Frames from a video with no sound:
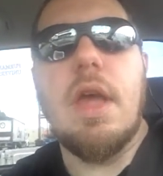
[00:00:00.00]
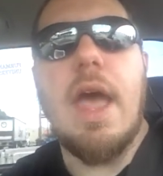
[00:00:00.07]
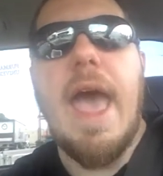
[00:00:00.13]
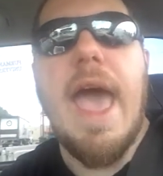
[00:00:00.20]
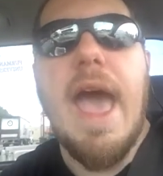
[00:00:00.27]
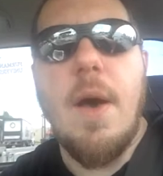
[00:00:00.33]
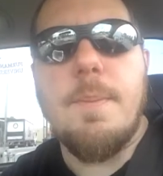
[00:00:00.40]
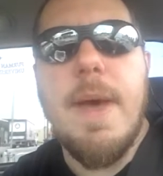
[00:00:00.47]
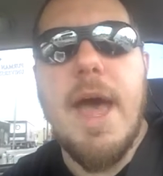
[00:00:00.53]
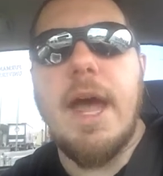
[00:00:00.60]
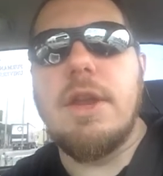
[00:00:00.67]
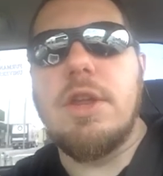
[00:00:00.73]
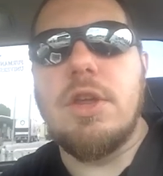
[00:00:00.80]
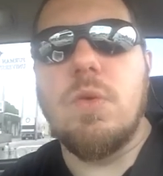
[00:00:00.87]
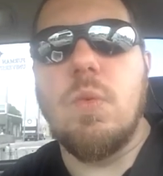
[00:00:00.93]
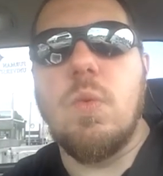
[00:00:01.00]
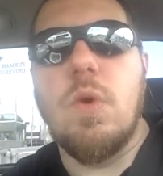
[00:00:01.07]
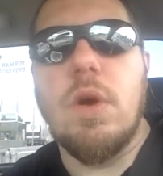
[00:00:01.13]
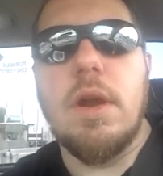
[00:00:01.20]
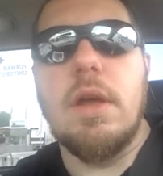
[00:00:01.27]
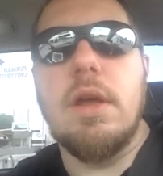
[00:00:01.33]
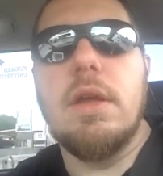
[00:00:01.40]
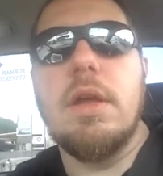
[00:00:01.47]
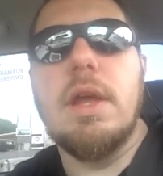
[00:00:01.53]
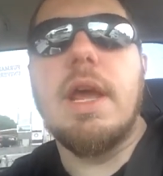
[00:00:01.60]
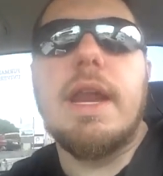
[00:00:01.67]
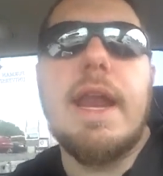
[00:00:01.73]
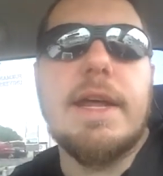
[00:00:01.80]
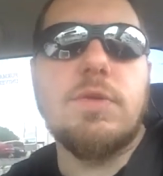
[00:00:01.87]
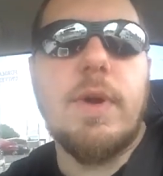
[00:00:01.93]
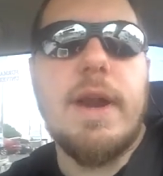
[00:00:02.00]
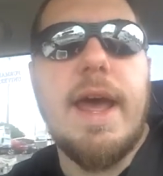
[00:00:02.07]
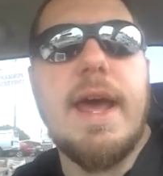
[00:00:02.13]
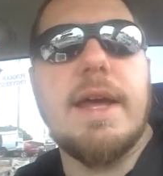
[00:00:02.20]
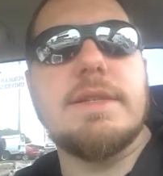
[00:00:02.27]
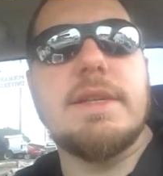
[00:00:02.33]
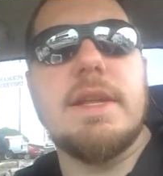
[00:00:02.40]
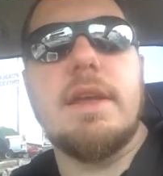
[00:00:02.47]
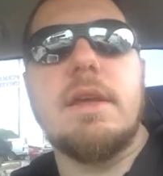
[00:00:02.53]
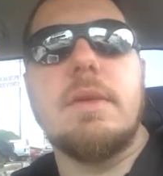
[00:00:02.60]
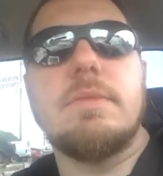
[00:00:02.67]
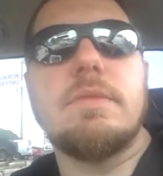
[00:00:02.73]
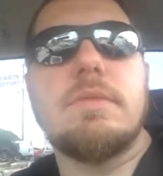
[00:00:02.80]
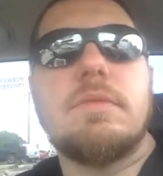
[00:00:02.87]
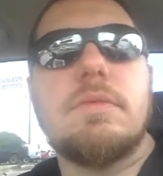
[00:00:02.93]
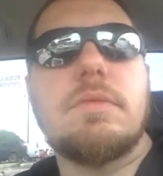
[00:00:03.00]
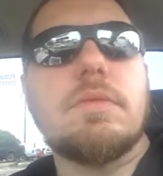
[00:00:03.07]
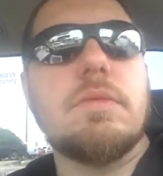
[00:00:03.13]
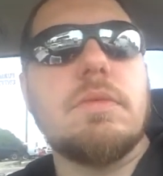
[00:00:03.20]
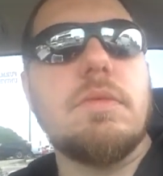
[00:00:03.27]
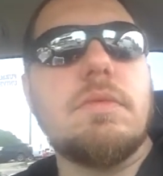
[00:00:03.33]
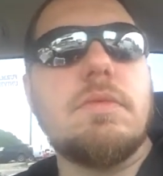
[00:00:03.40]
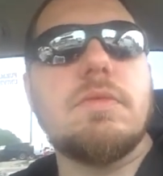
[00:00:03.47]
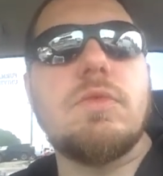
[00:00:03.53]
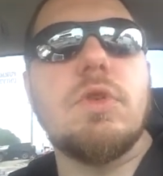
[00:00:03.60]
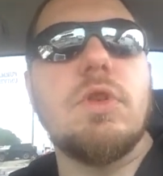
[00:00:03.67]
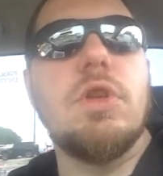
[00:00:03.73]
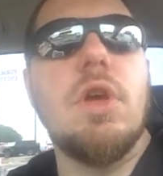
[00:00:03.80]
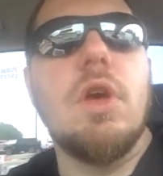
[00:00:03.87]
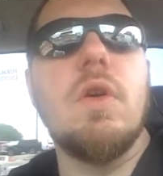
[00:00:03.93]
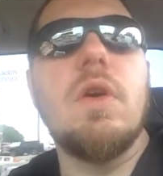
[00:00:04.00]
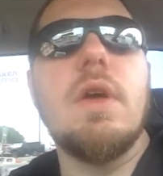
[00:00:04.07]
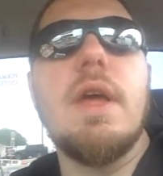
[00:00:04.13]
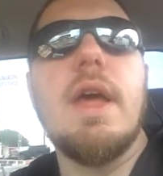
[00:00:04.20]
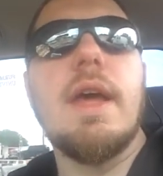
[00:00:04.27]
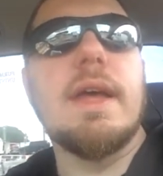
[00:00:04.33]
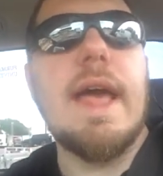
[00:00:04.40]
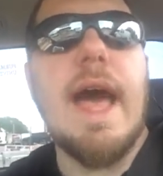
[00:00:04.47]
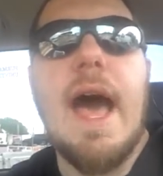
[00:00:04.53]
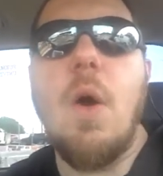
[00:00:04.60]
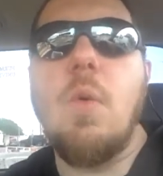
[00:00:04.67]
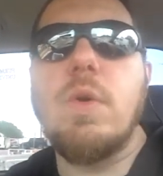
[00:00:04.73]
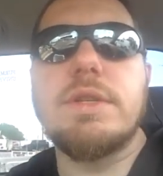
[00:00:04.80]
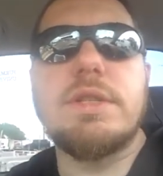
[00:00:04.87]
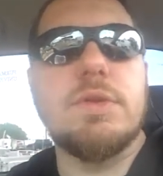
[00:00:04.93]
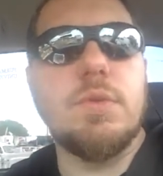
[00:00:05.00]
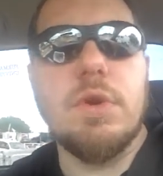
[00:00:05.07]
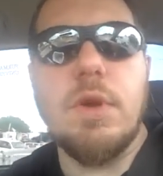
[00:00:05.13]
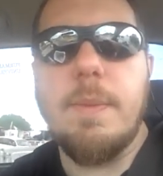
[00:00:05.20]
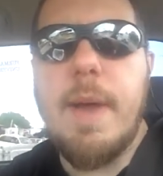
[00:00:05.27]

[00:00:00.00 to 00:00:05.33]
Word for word: How bad do you want it? And that's what I asked him. You know, guy wants it real